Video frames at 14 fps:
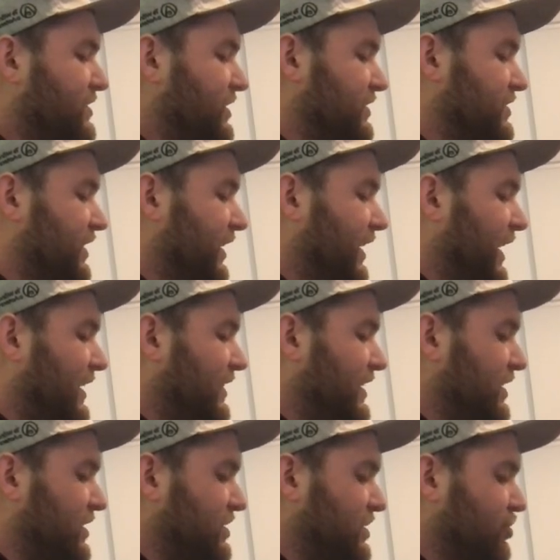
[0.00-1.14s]
it's a negate that
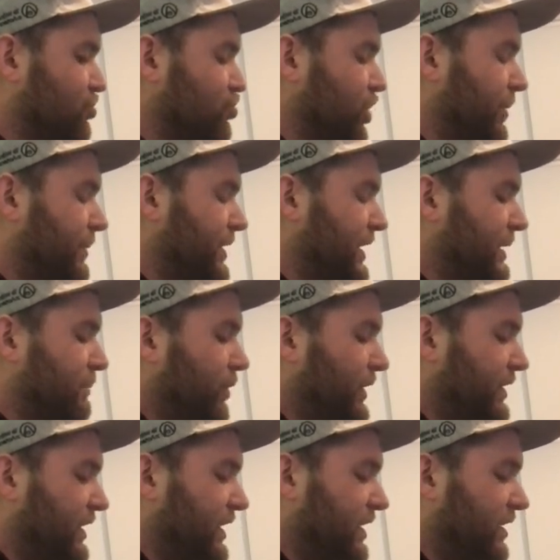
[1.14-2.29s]
you can just drop at any
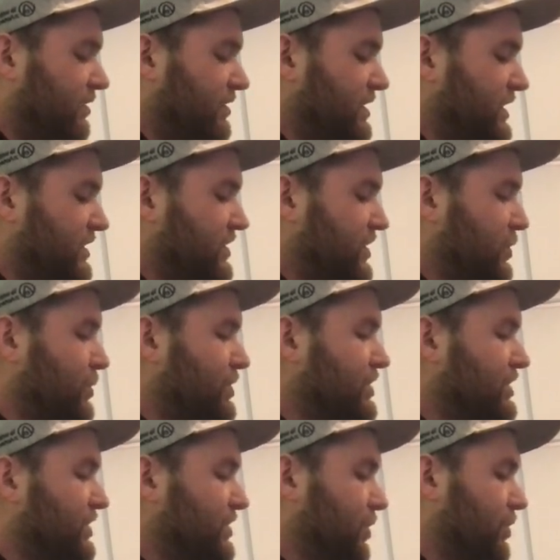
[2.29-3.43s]
point and he's huge,
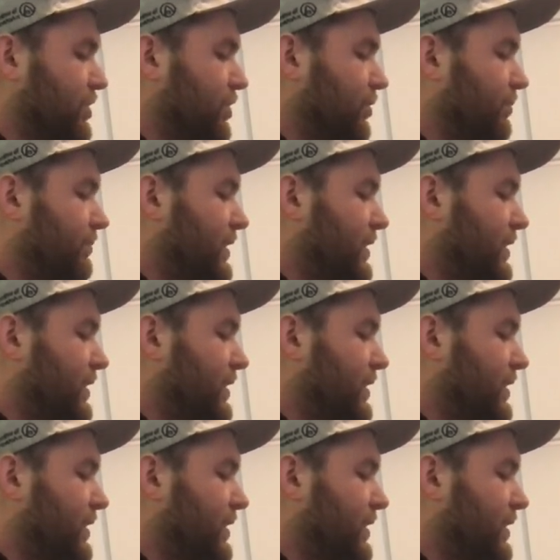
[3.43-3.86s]
so cool.